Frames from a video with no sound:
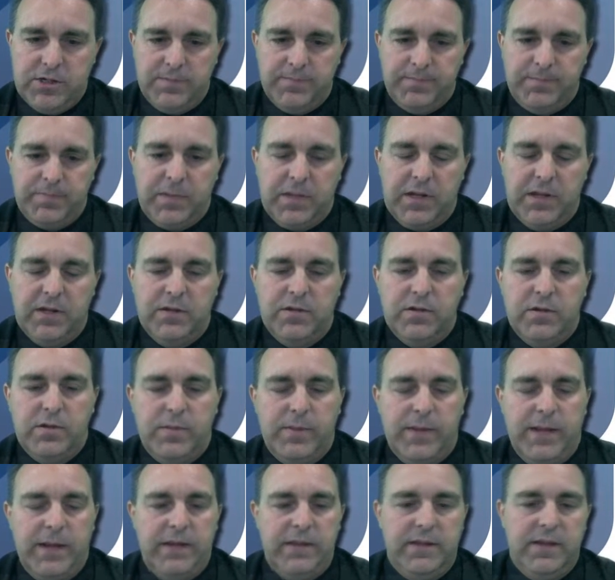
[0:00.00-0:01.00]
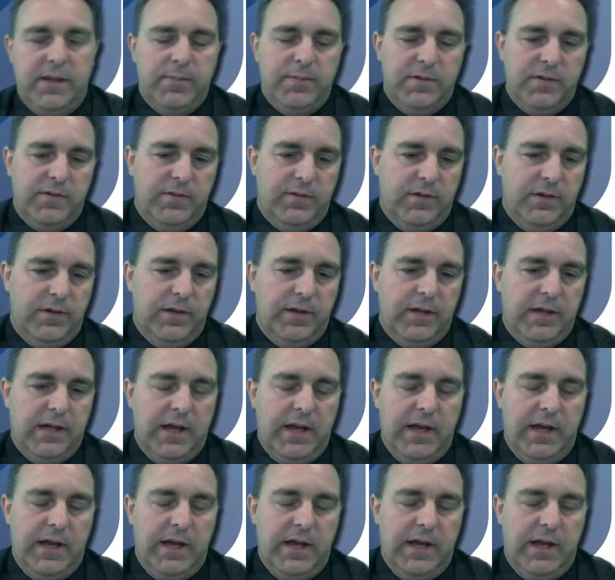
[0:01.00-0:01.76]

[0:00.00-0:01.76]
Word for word: I'm going to talk about adaptive learning,